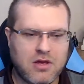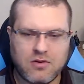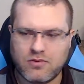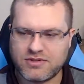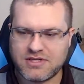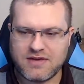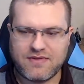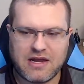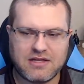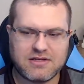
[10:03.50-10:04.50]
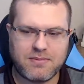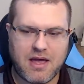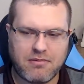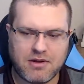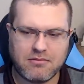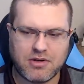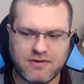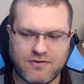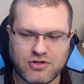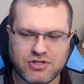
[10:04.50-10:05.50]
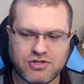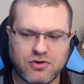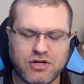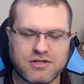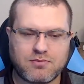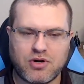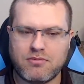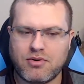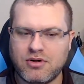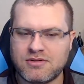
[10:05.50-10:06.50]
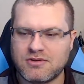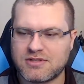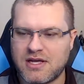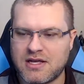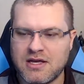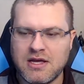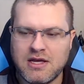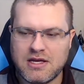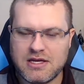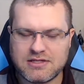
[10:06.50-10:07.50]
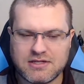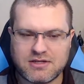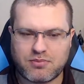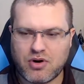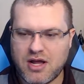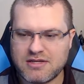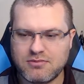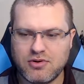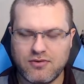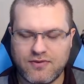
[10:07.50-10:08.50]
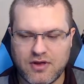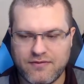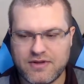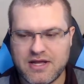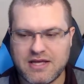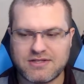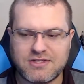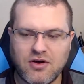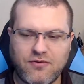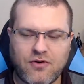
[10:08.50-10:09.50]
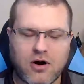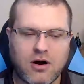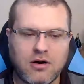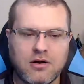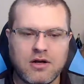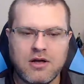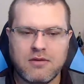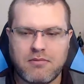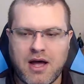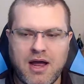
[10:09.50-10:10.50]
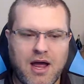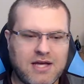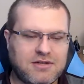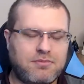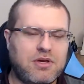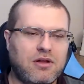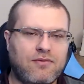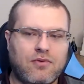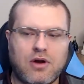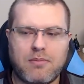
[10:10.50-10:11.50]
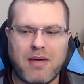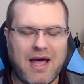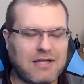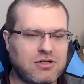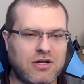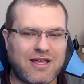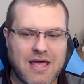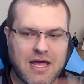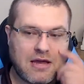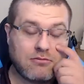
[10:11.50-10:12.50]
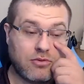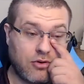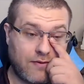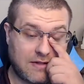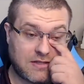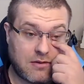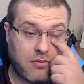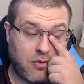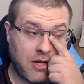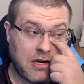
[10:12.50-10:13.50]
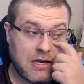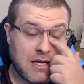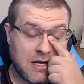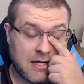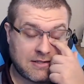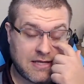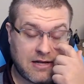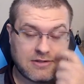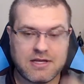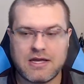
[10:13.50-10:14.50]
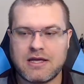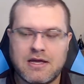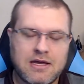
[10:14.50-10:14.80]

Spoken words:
We'll see if that ends up happening. But if you're just joining us, Brent Burns looks like he is the surprise move of the day so far. My eyes are peeled for a Patrick Kane move at some point. It sounds like